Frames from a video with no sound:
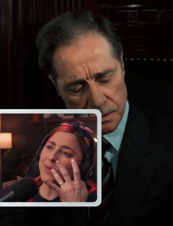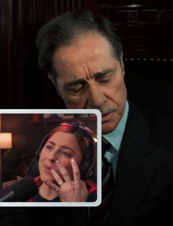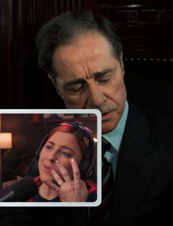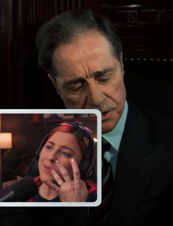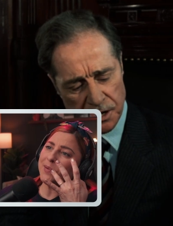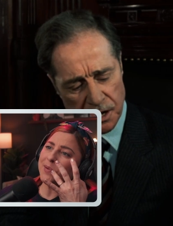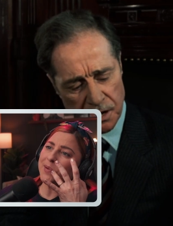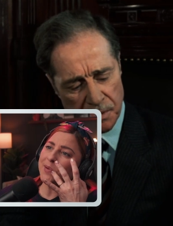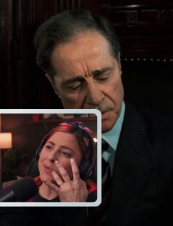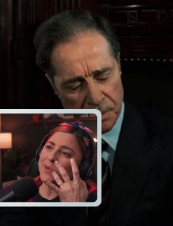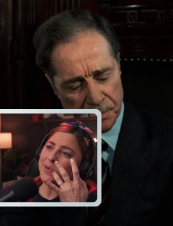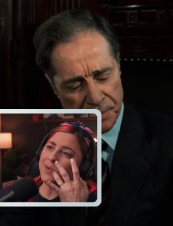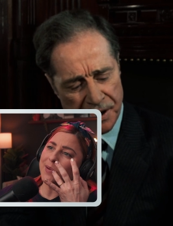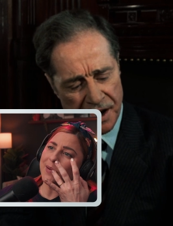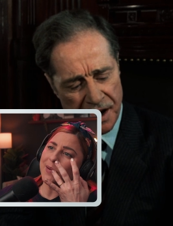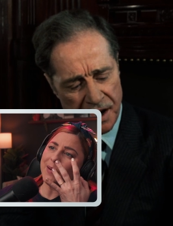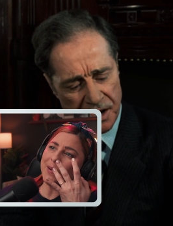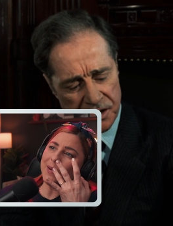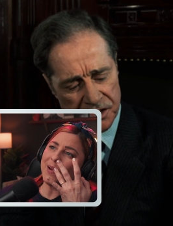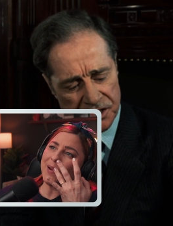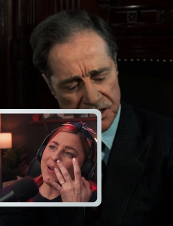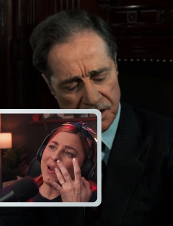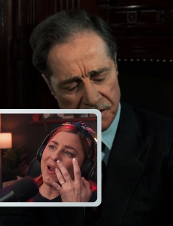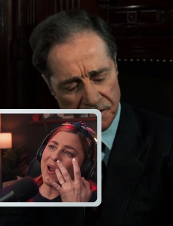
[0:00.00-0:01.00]
Speaker 1: We seem to be paying
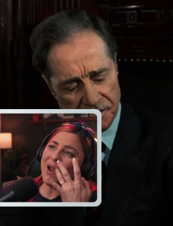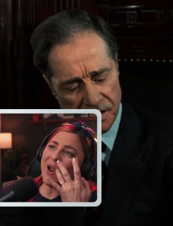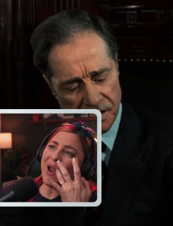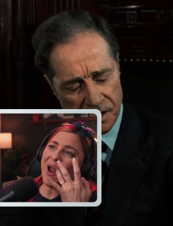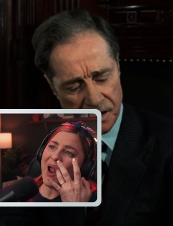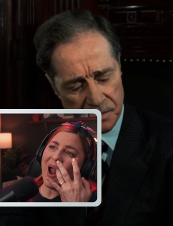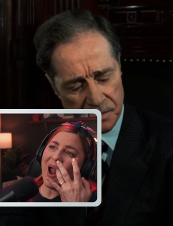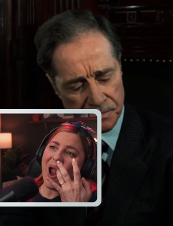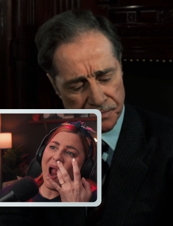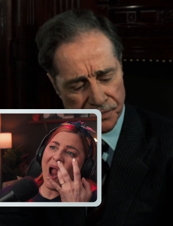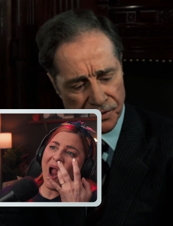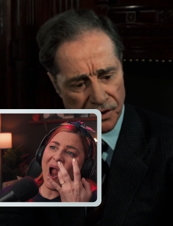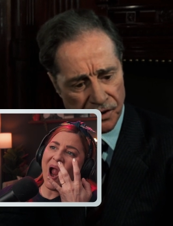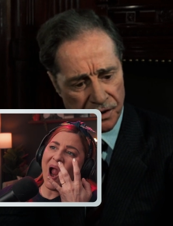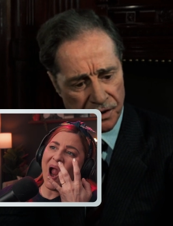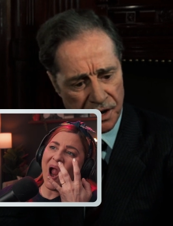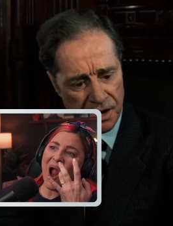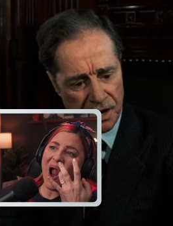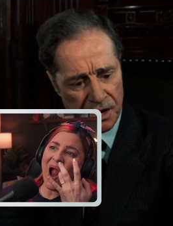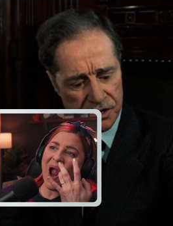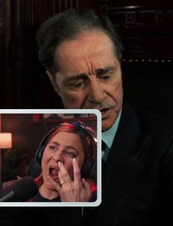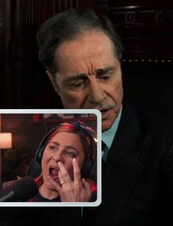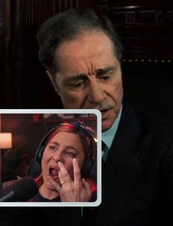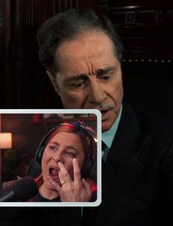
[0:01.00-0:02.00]
some of our
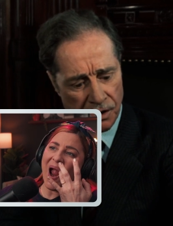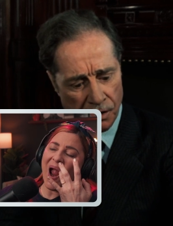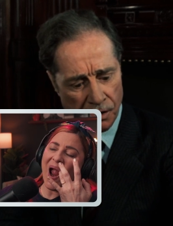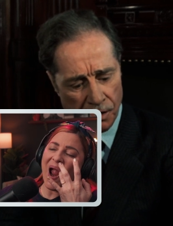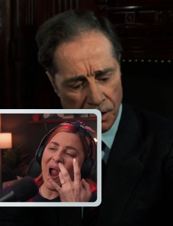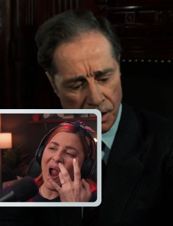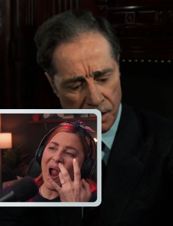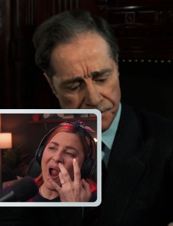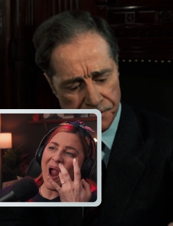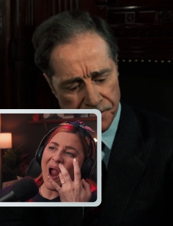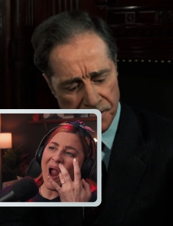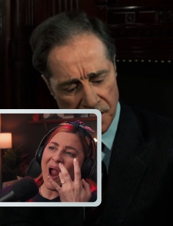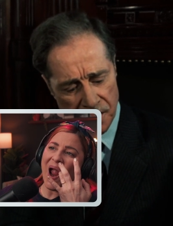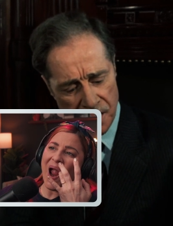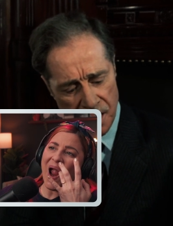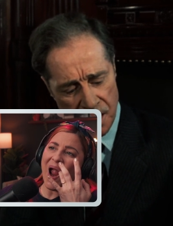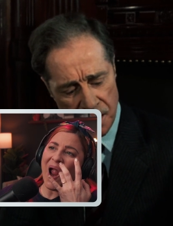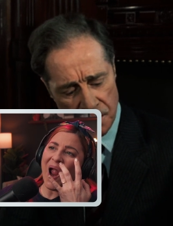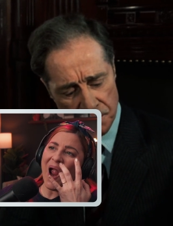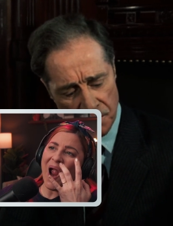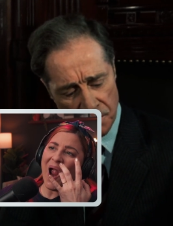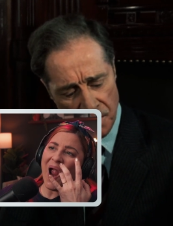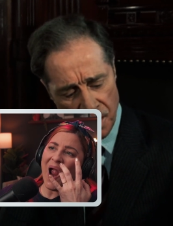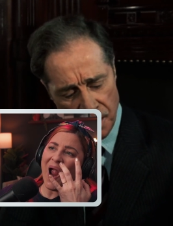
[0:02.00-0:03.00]
employees an awful lot of
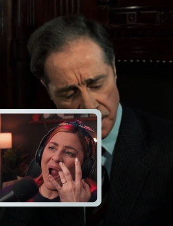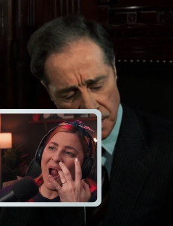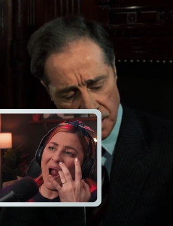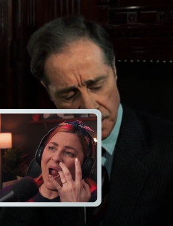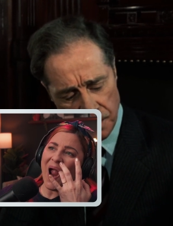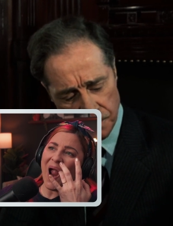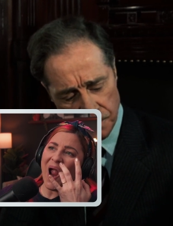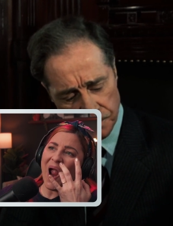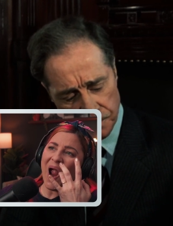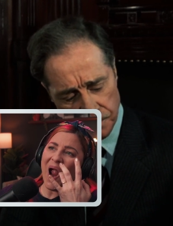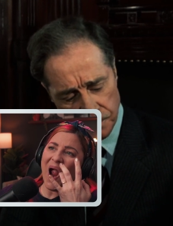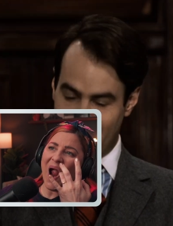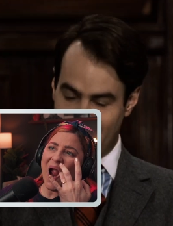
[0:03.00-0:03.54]
money.